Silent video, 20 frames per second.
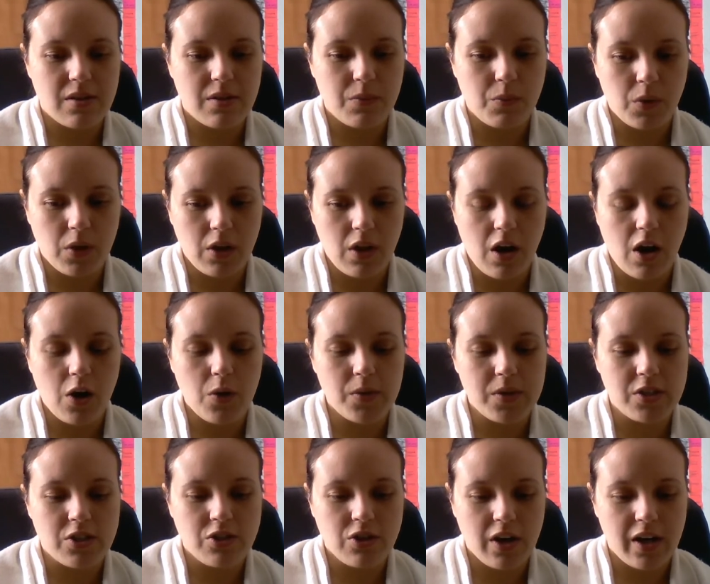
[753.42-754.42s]
will
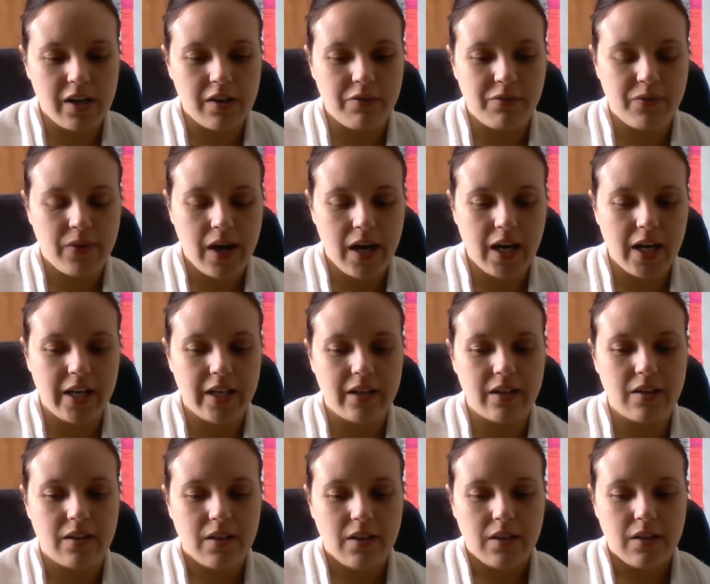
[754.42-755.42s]
always try to
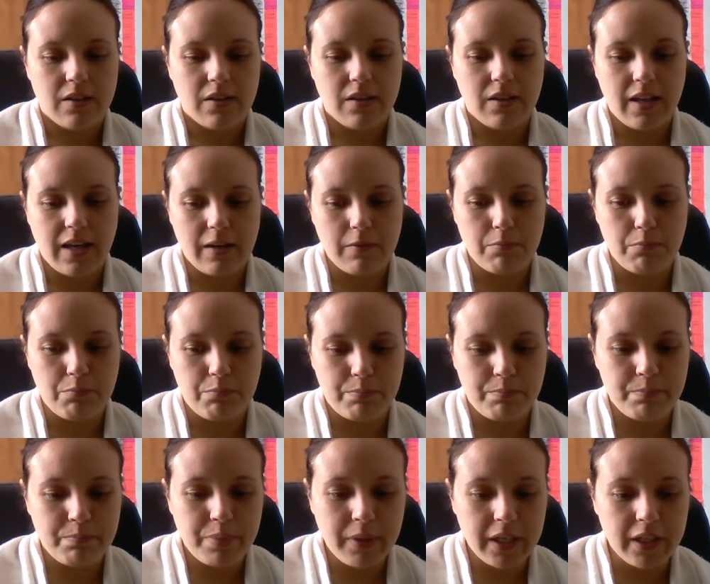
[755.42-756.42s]
find that
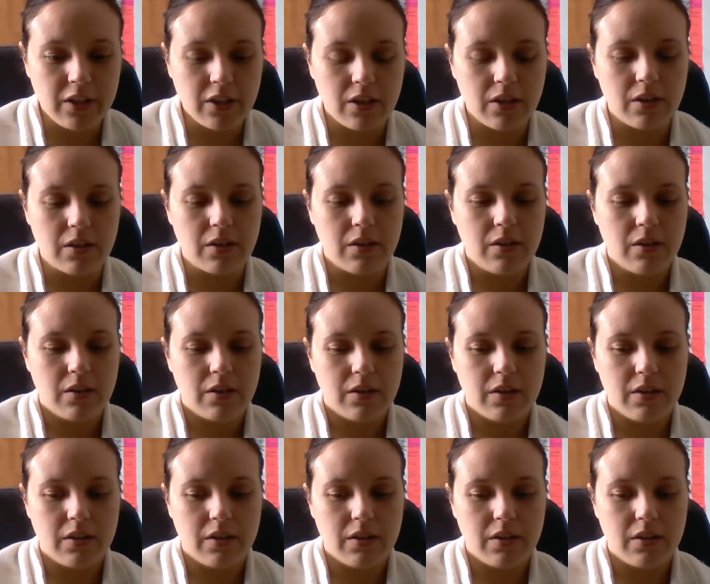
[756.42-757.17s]
bigger